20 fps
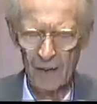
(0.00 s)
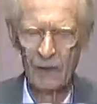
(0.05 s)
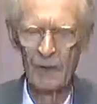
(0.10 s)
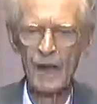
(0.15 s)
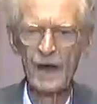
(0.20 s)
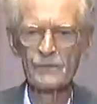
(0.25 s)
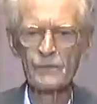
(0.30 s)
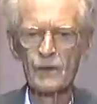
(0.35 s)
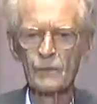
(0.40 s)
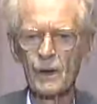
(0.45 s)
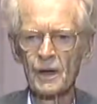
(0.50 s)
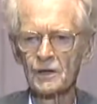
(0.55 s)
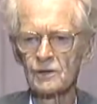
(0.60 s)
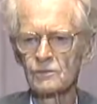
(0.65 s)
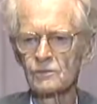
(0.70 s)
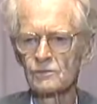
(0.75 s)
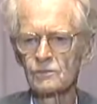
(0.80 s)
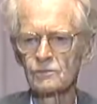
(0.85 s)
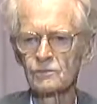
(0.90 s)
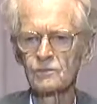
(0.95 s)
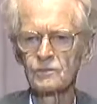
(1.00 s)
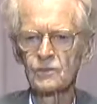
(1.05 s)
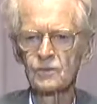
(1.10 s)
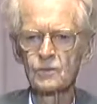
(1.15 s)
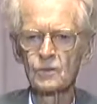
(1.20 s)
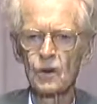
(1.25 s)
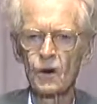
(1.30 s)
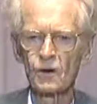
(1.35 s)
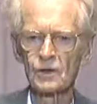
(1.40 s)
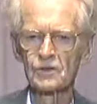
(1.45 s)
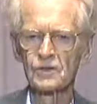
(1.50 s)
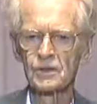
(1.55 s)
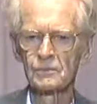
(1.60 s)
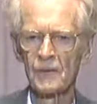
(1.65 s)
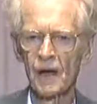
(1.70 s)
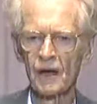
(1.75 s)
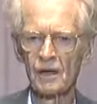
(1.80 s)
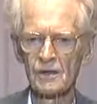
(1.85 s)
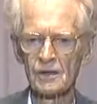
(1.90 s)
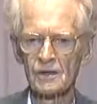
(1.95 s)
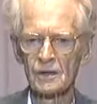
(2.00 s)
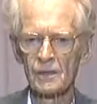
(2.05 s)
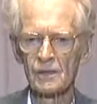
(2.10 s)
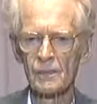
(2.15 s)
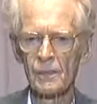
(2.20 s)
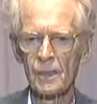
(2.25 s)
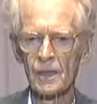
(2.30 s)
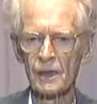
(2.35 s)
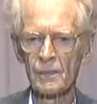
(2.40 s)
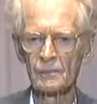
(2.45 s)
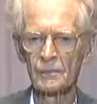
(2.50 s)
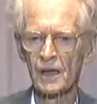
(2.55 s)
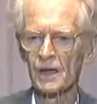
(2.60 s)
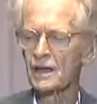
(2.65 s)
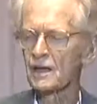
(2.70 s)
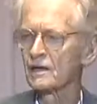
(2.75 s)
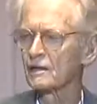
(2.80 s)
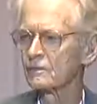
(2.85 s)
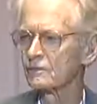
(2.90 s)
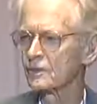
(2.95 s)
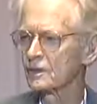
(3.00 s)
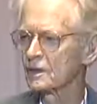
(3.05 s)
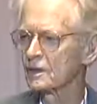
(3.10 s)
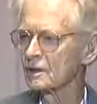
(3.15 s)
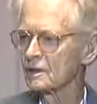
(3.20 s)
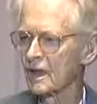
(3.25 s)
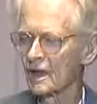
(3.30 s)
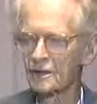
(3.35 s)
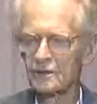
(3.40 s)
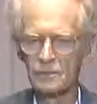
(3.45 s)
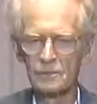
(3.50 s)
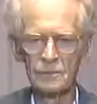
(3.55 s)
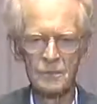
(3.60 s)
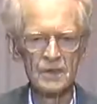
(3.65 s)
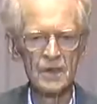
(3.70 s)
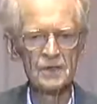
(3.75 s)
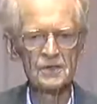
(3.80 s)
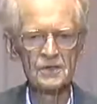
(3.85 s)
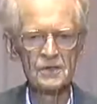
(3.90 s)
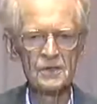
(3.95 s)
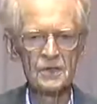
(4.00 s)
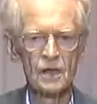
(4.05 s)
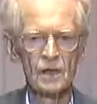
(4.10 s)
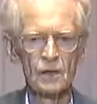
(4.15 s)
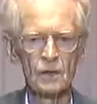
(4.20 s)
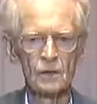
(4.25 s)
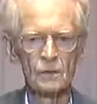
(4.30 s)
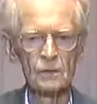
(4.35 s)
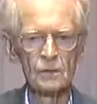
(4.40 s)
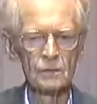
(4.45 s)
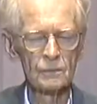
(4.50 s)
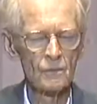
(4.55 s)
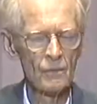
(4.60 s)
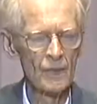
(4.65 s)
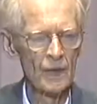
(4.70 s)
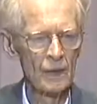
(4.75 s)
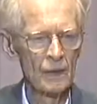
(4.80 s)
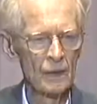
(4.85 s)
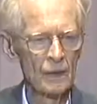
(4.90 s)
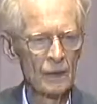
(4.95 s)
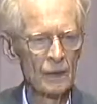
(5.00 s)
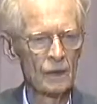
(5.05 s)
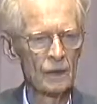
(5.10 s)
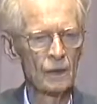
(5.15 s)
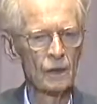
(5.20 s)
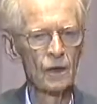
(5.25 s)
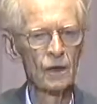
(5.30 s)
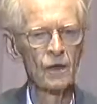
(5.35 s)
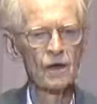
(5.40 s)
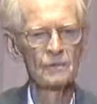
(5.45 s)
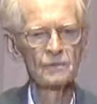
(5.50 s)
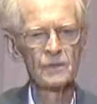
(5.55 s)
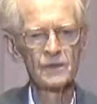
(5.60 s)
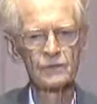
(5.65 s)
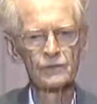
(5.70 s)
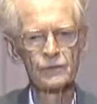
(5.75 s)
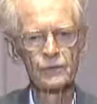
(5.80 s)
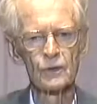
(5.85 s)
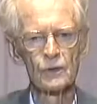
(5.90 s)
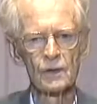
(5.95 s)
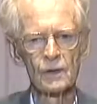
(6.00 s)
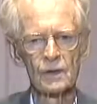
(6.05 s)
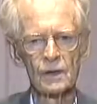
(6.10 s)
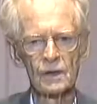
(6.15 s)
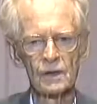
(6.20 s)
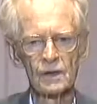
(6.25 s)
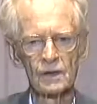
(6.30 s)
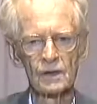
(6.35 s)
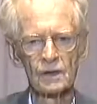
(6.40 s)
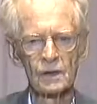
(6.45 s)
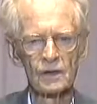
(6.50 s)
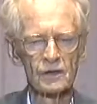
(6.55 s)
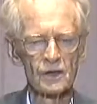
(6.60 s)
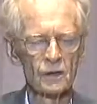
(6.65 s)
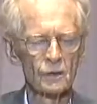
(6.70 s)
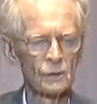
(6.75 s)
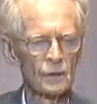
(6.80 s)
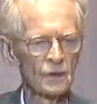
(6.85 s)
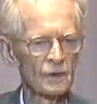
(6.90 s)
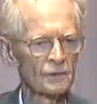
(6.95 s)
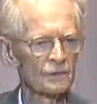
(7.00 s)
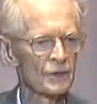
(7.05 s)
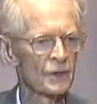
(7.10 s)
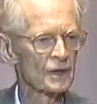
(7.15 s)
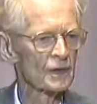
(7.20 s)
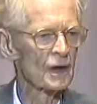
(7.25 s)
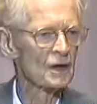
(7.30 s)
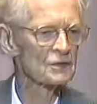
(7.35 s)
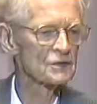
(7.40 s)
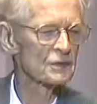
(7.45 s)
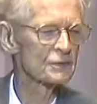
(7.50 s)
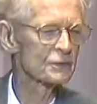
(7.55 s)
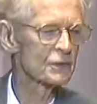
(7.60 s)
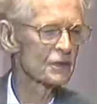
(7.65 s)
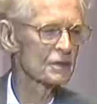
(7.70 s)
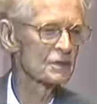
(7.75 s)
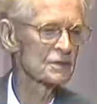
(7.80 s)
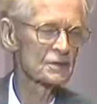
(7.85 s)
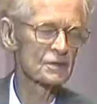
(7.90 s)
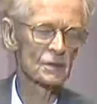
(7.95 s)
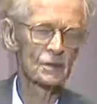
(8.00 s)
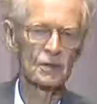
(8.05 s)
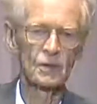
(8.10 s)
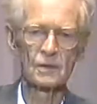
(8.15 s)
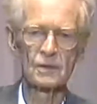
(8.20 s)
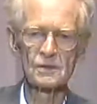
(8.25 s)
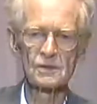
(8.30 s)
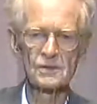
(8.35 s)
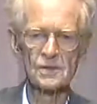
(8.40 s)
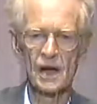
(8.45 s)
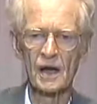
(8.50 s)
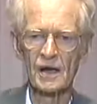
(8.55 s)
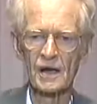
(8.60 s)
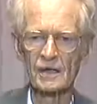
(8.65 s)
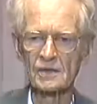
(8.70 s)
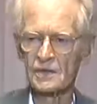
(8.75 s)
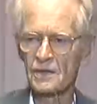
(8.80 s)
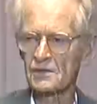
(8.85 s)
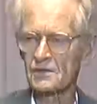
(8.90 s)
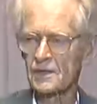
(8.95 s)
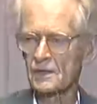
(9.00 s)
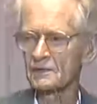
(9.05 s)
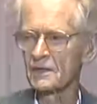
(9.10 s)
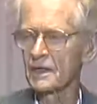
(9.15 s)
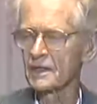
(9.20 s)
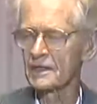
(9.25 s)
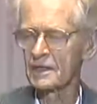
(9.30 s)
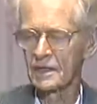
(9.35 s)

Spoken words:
Everyone talks about behavior, and did so long before there were philosophers or scientists of any